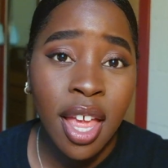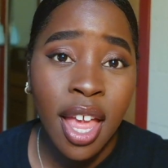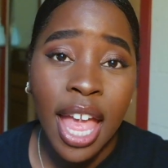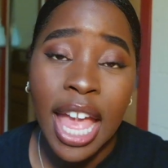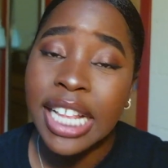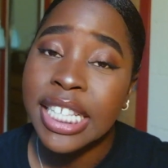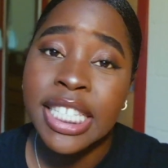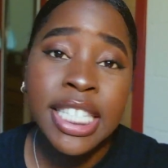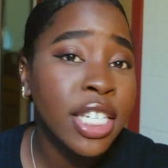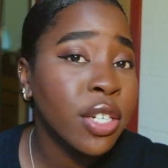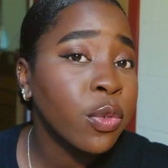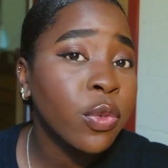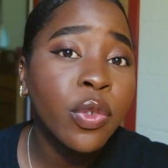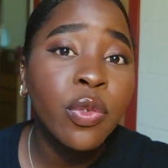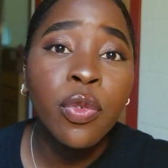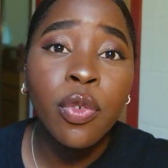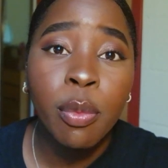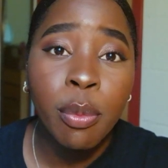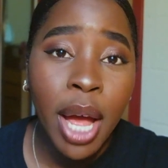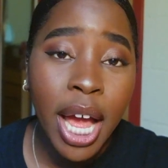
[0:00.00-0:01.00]
It's different
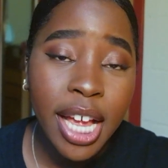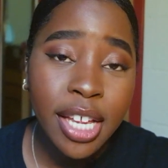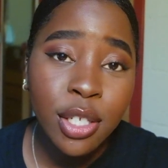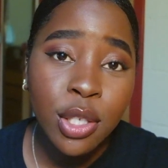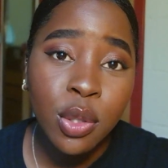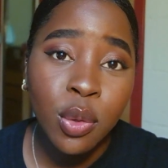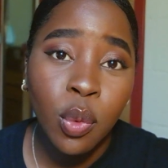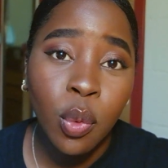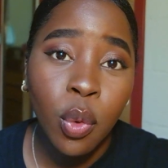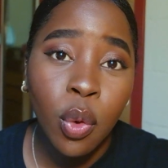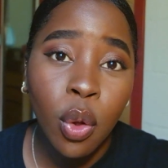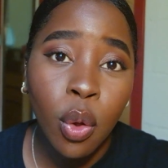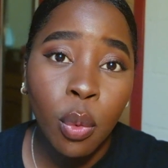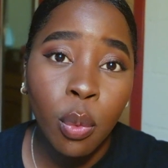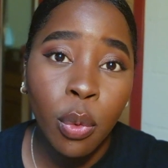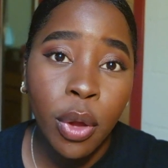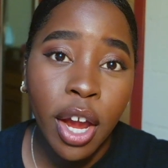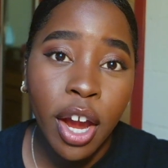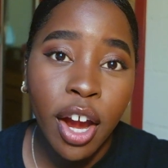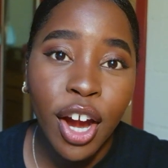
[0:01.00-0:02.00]
from high school
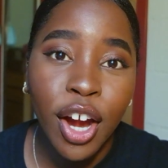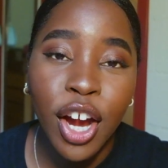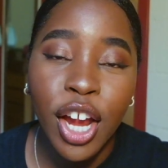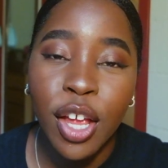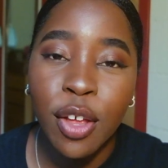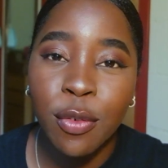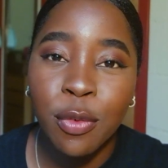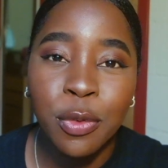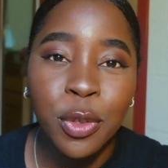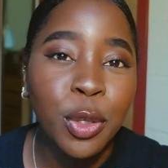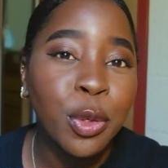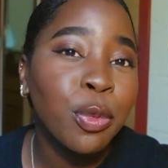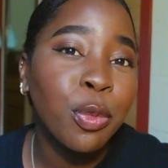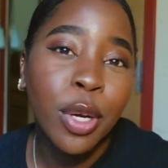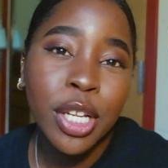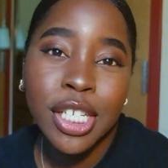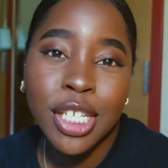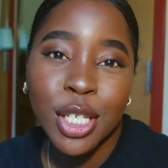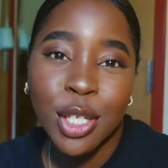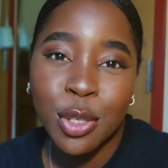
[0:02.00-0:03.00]
where if you
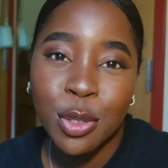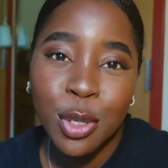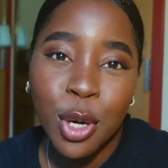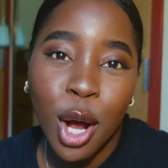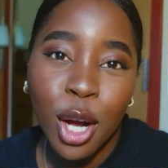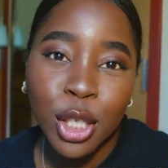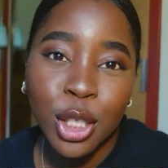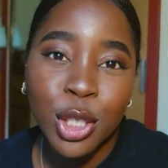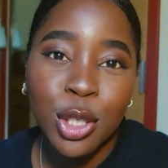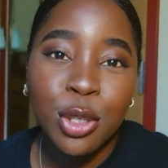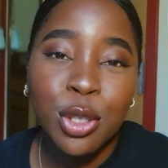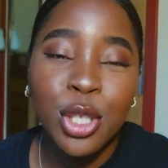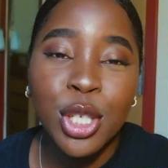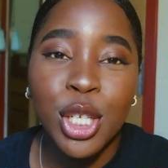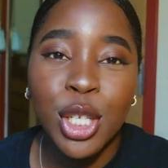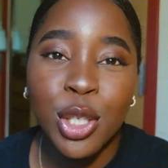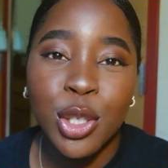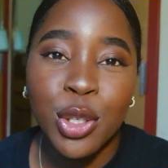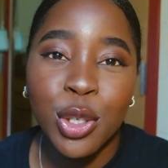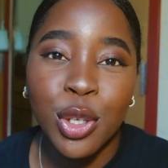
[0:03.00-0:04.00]
went and you talked to your
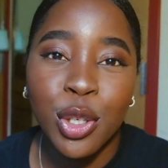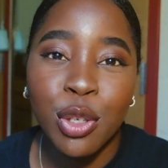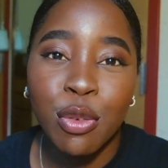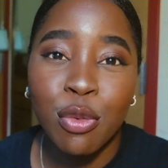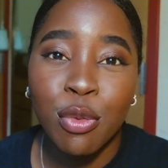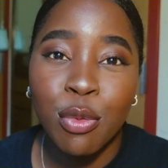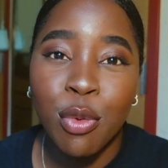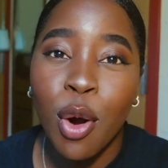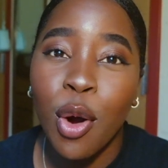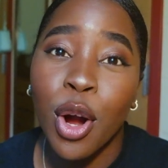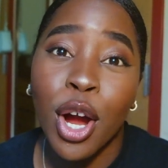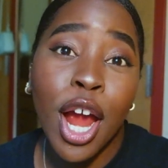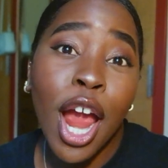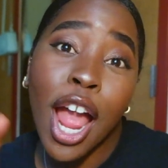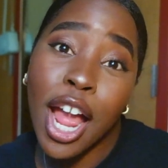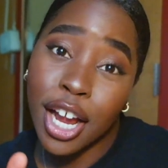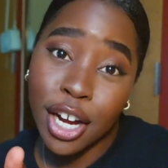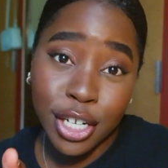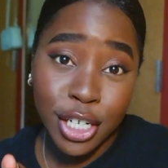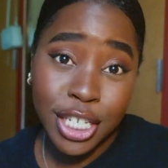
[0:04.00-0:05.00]
teacher, you are
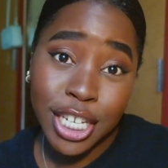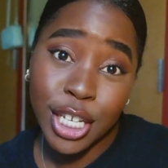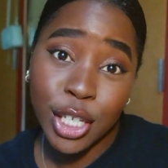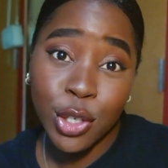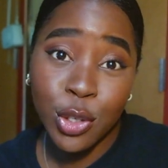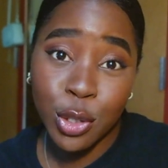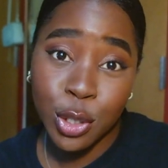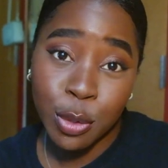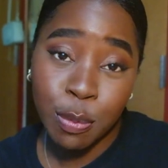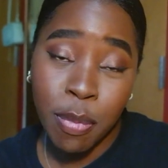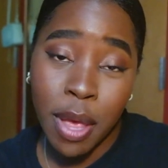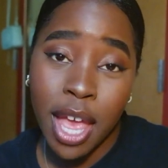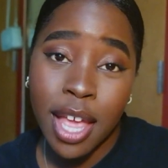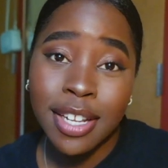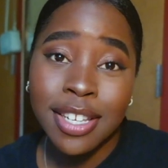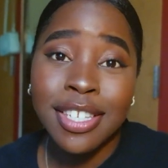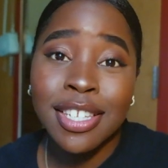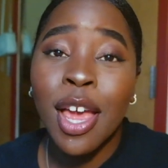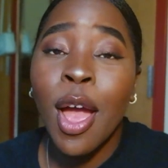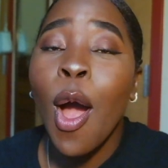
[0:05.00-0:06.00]
a teacher's
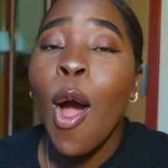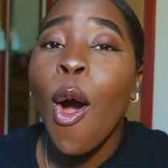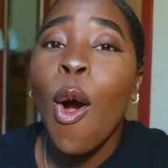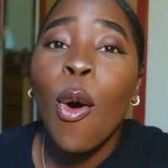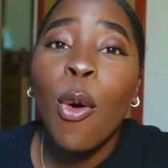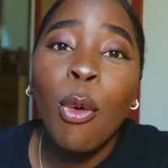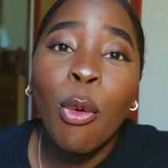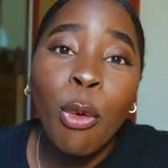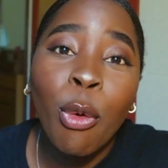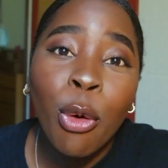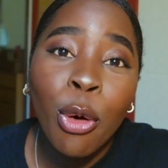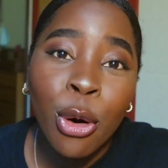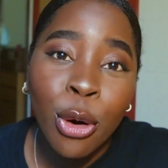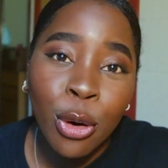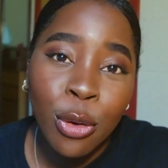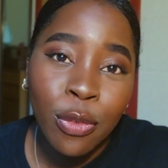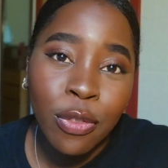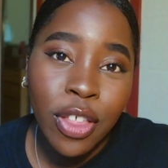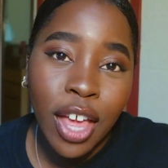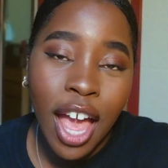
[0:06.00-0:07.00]
pet, or
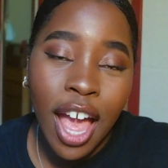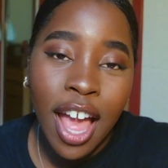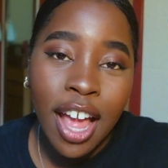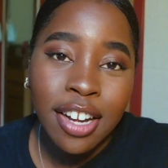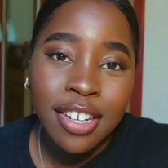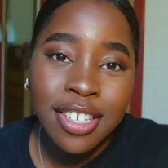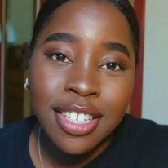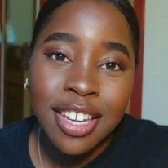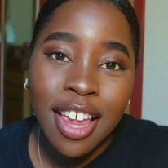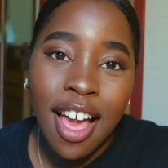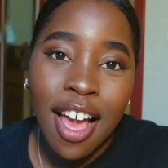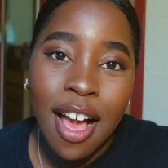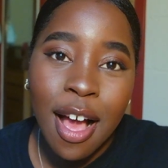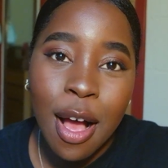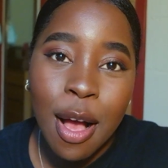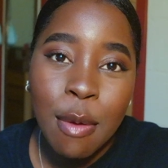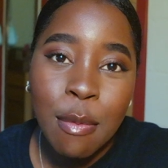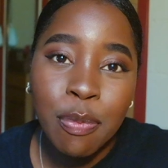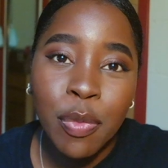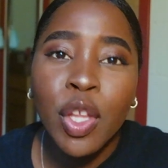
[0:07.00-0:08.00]
that
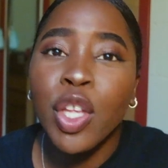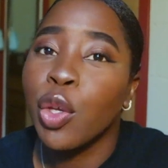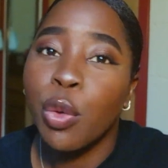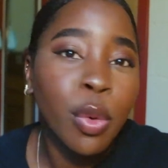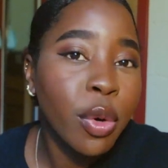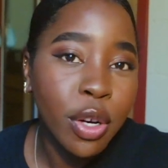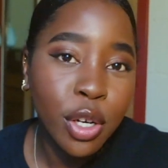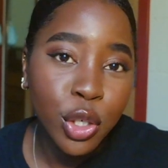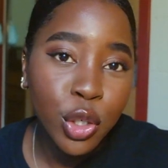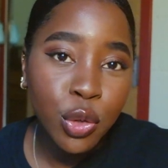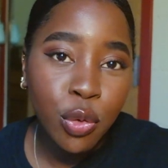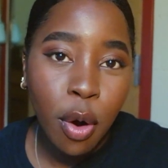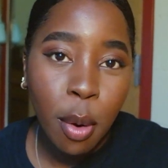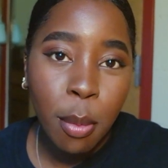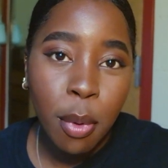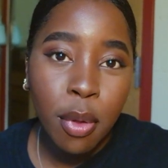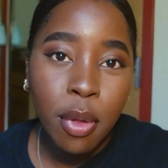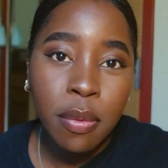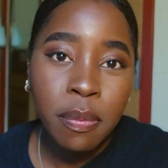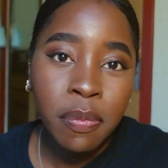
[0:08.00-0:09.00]
you were in
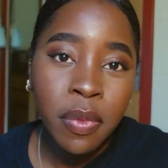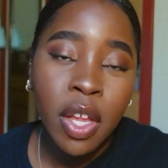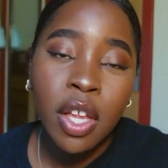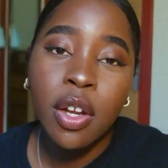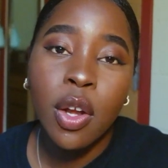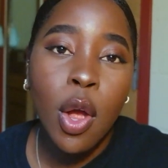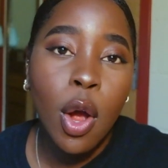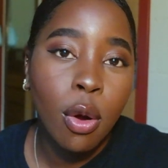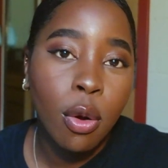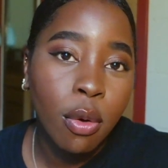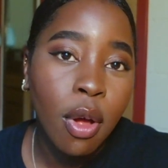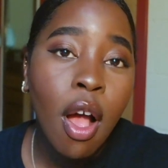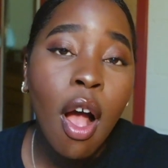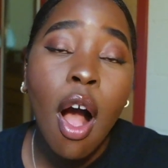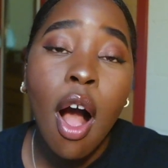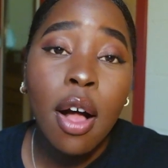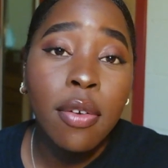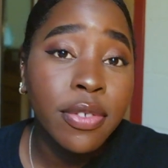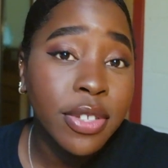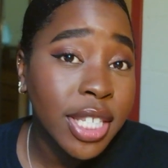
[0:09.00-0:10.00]
trouble. No,
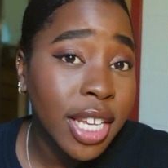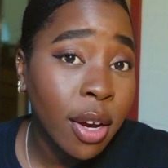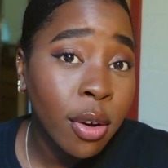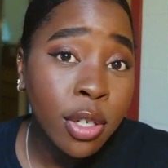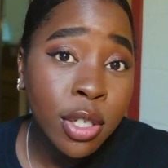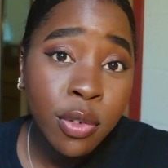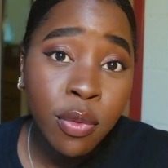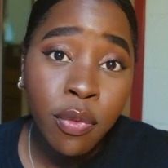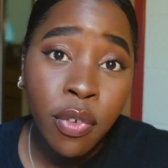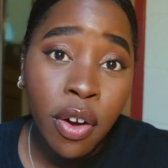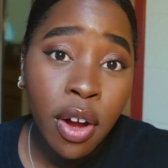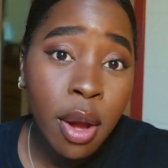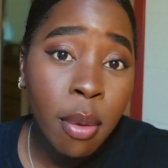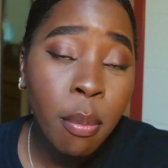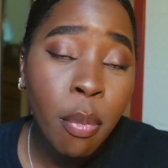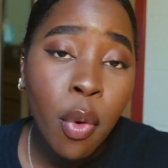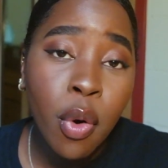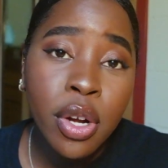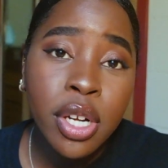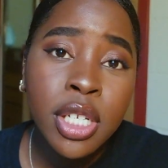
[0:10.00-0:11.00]
office hours are very
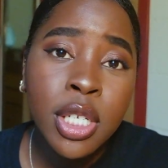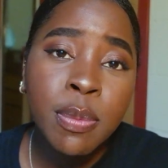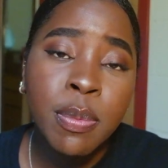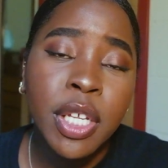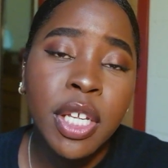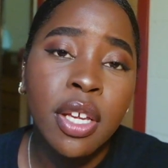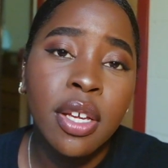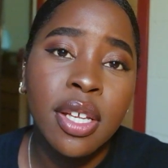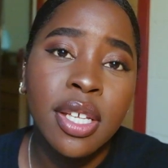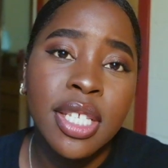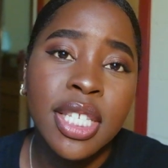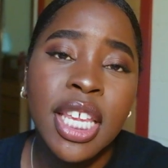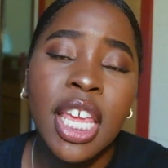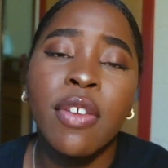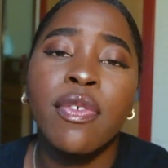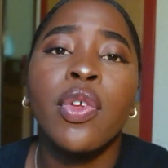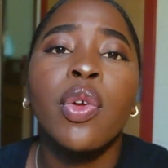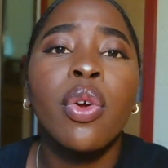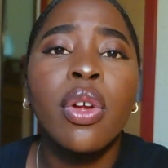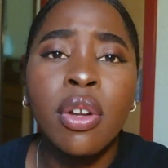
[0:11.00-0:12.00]
important because
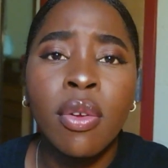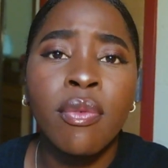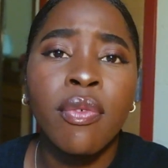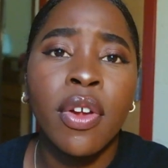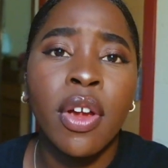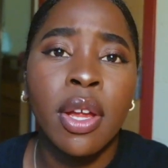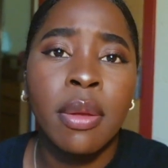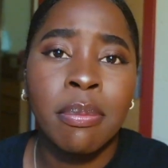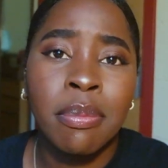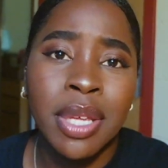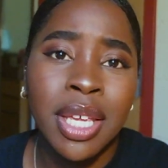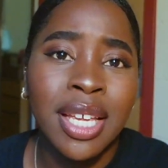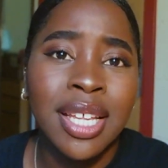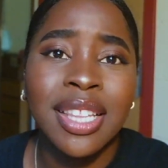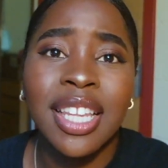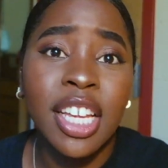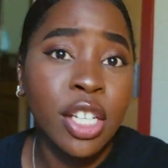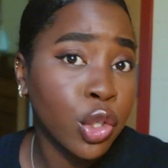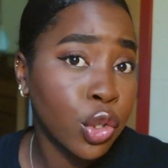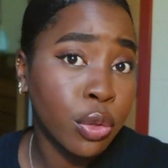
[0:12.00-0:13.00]
if you're in a very big
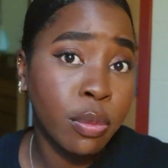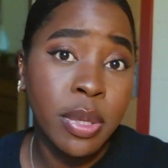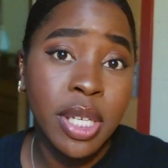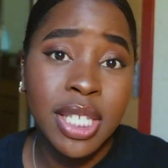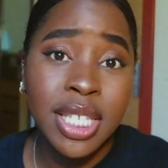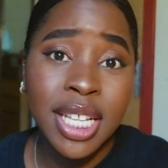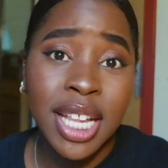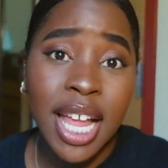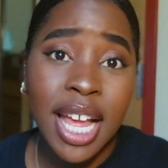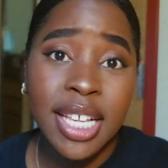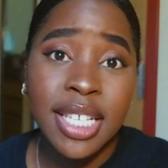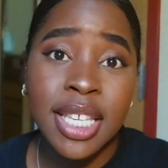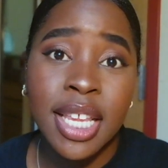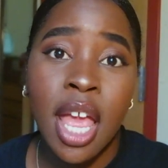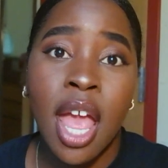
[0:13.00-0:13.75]
lecture-based class,